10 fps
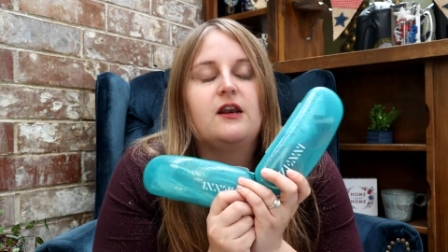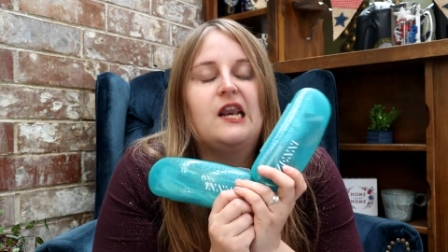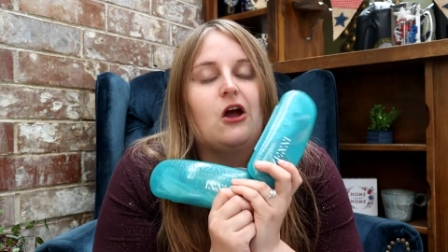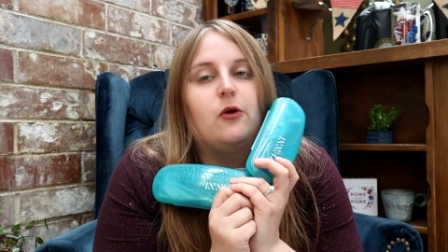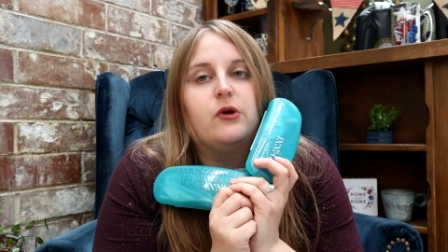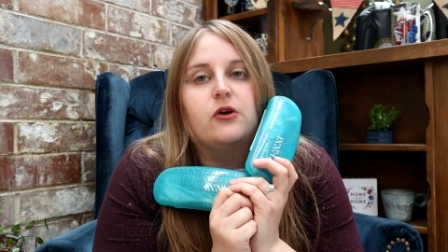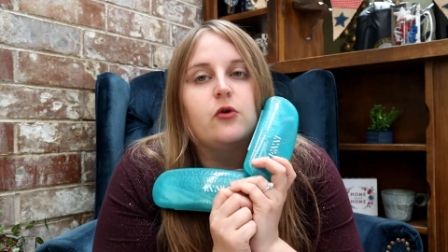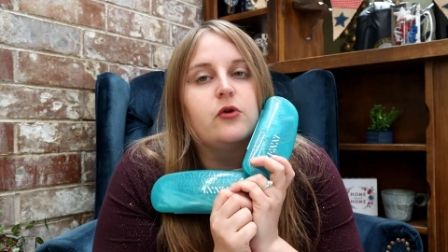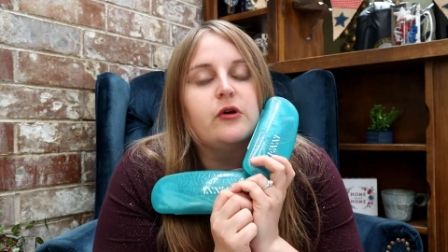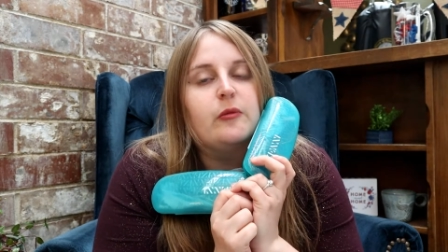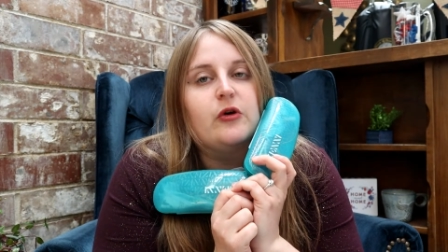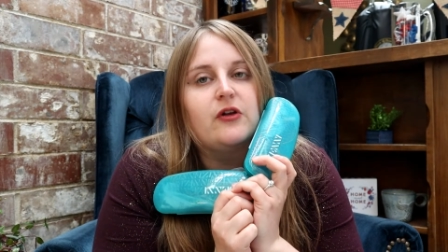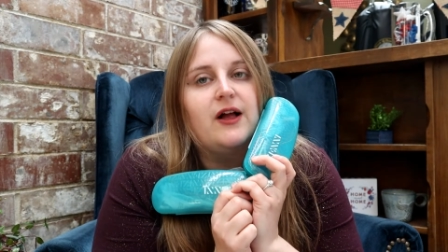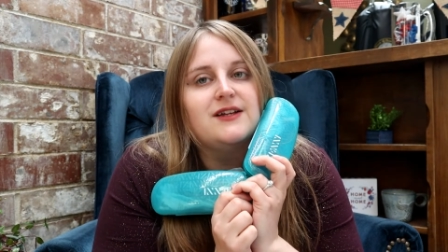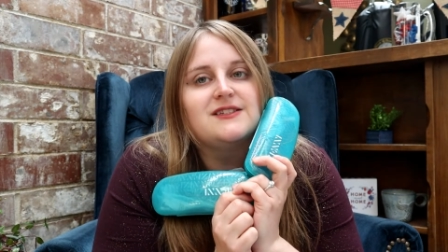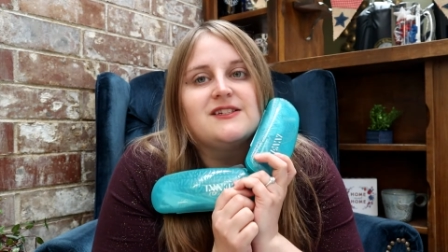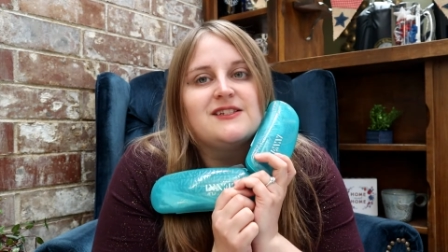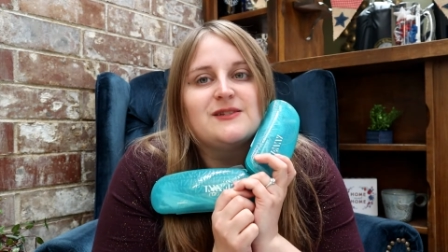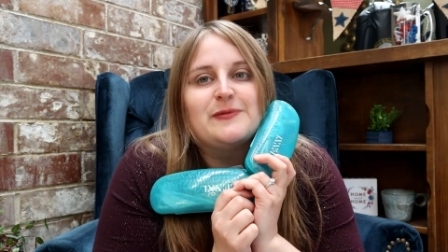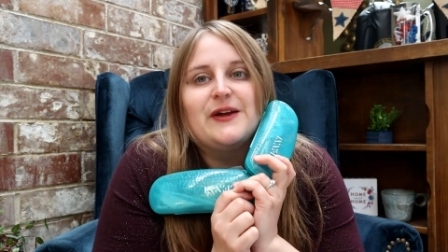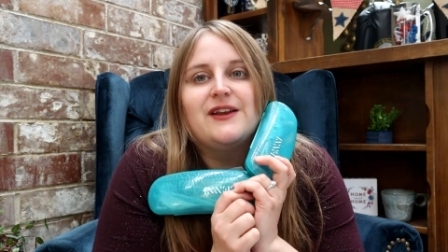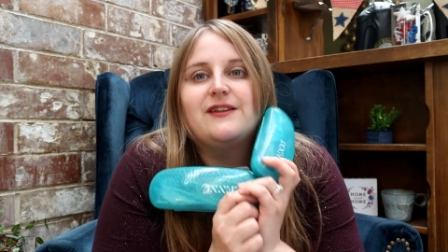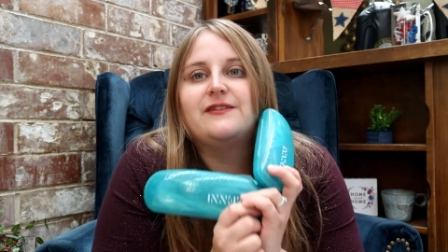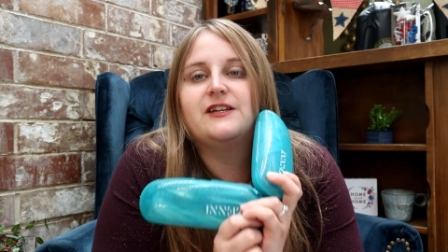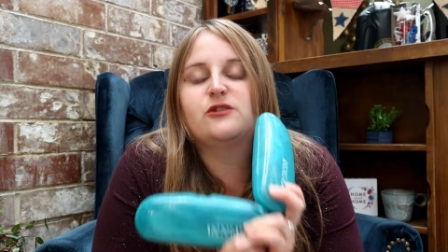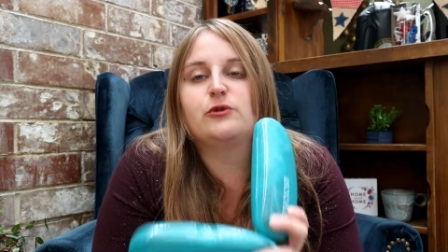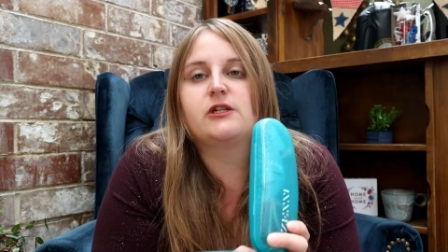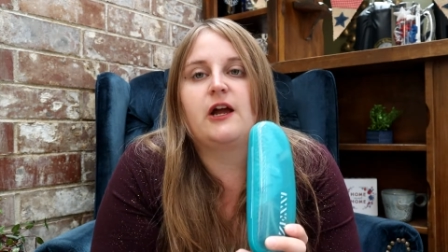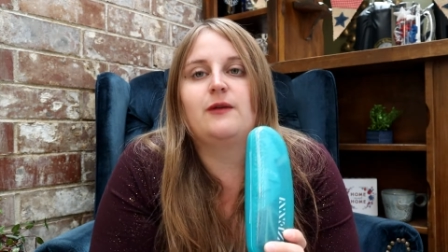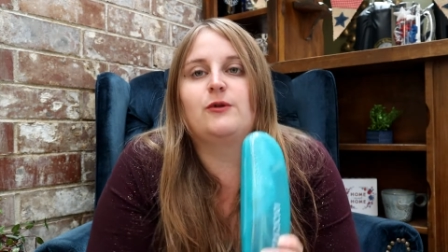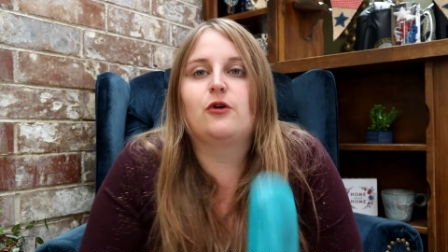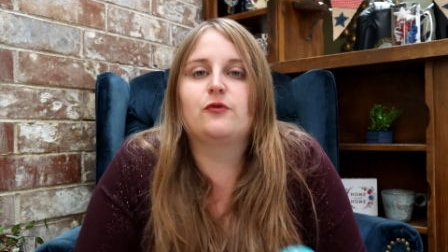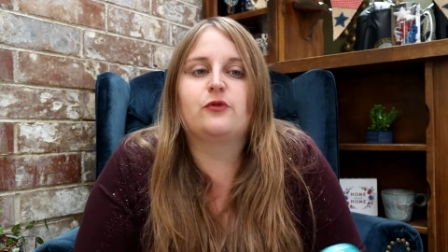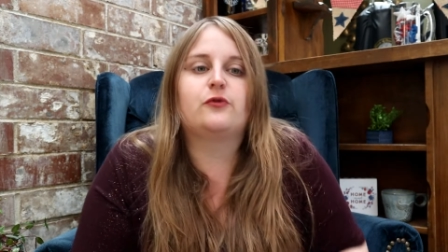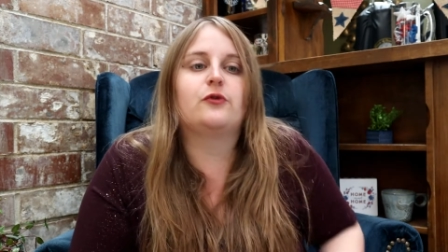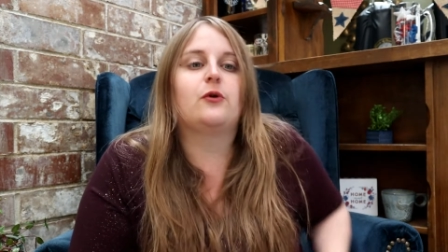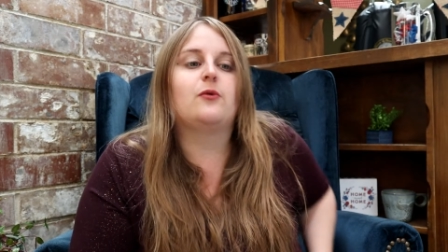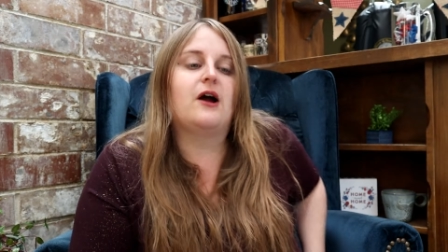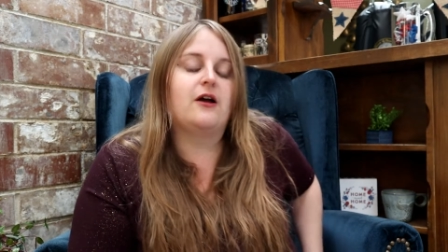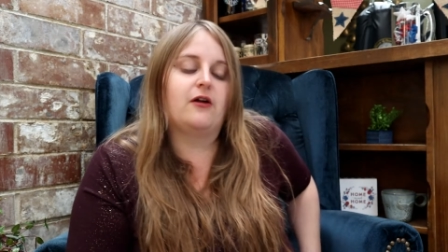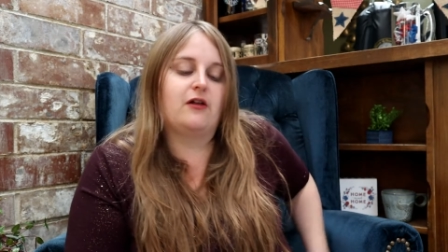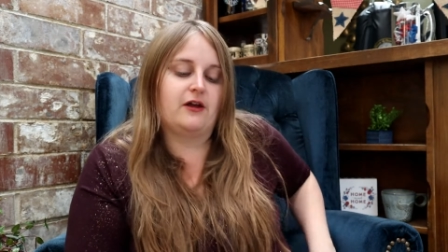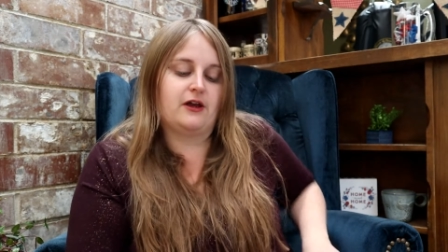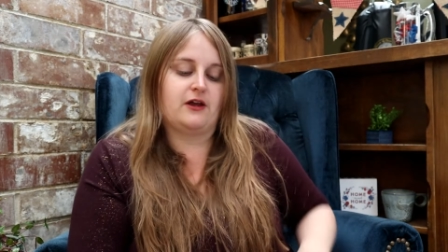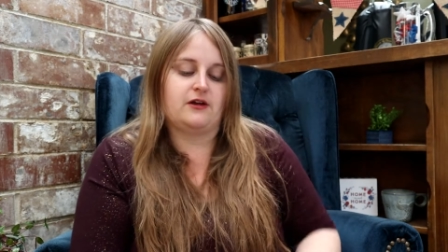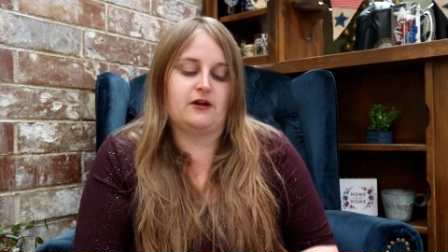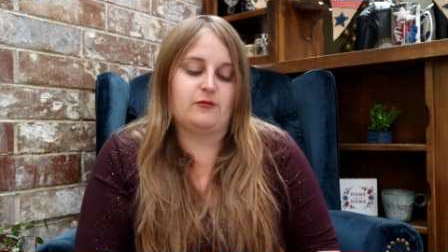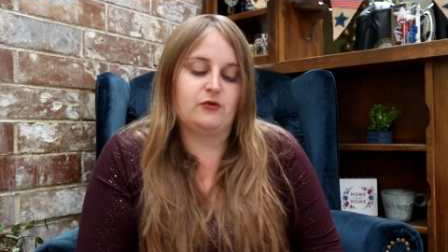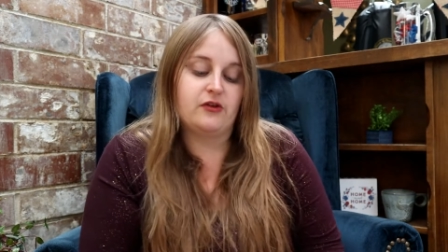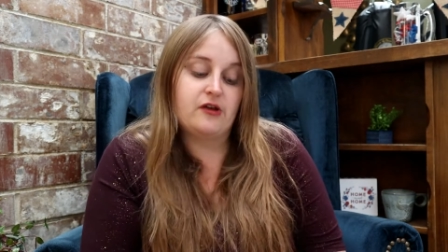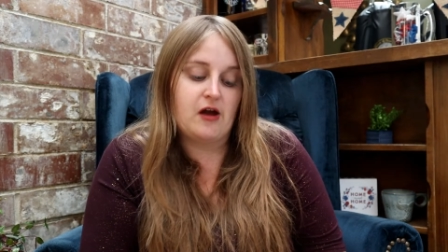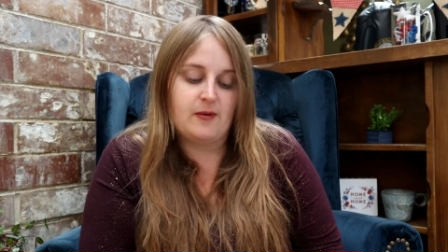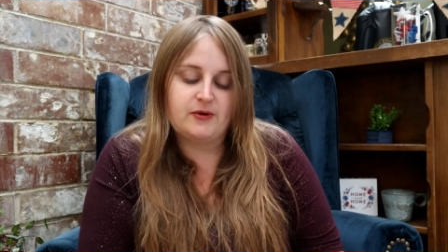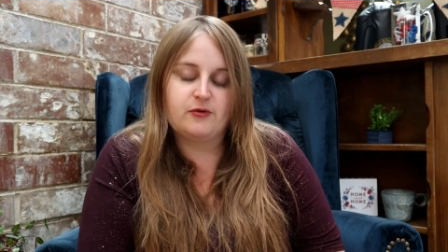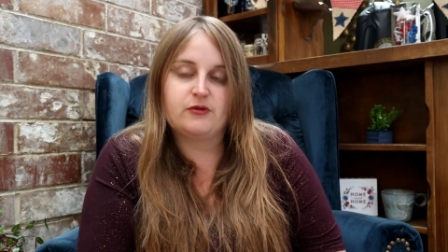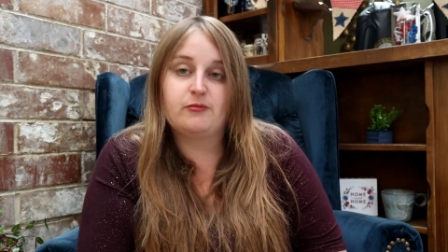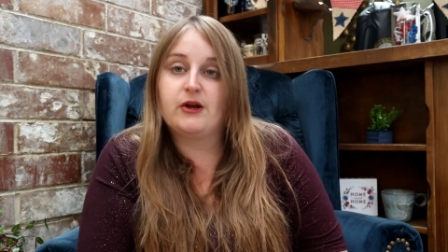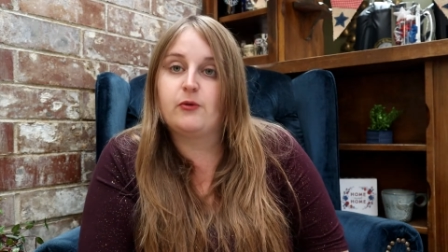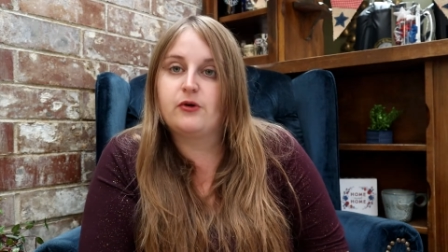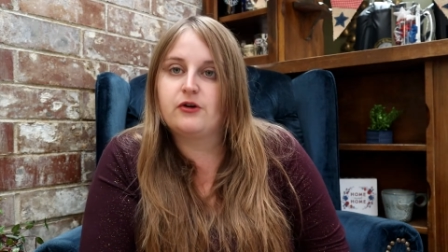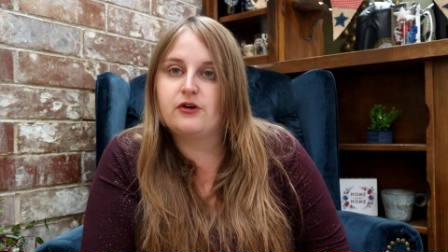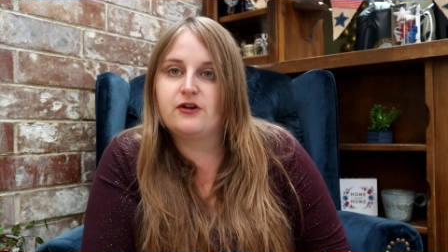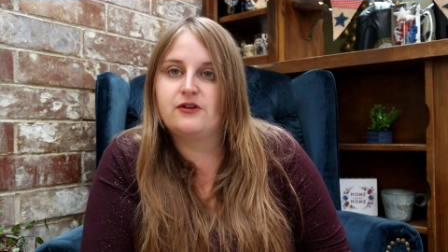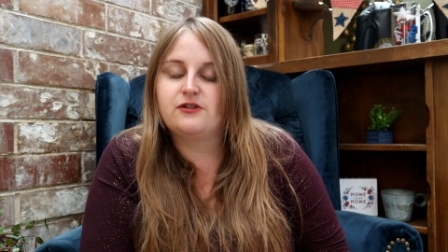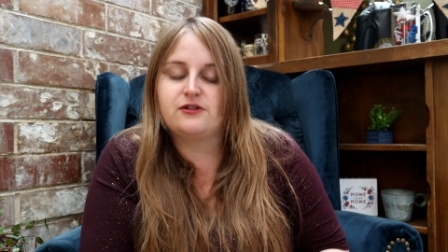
now I want to go order more glasses, but these will tide me over for a while and I'm really happy with my order.